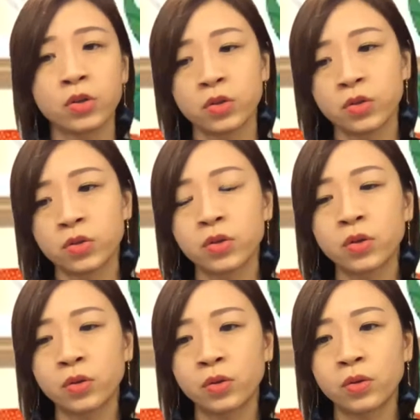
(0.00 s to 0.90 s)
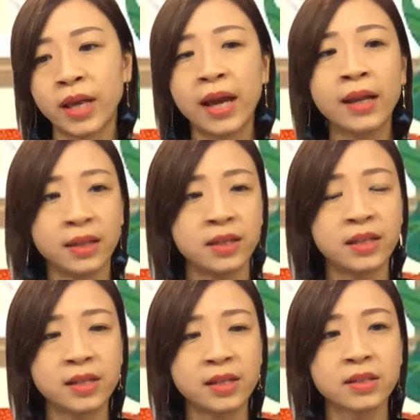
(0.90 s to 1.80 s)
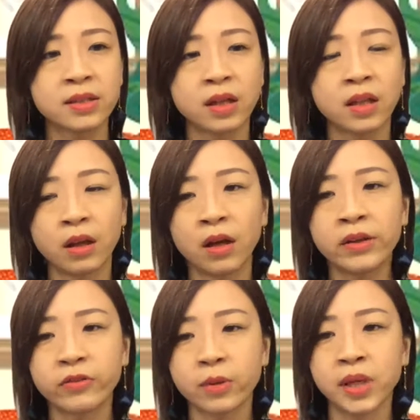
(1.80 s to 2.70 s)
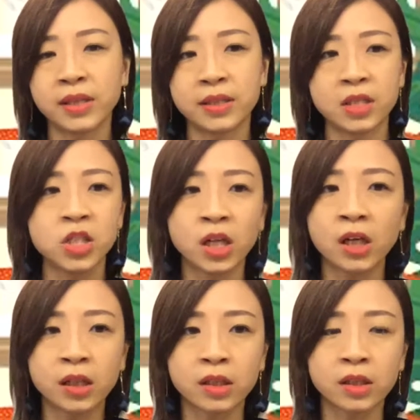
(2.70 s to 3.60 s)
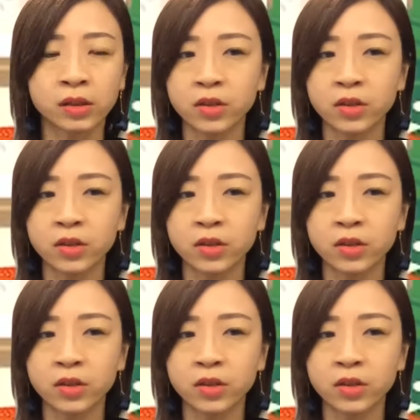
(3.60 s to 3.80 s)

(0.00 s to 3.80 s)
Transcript: So like I learned this a lot from my teacher, Dr.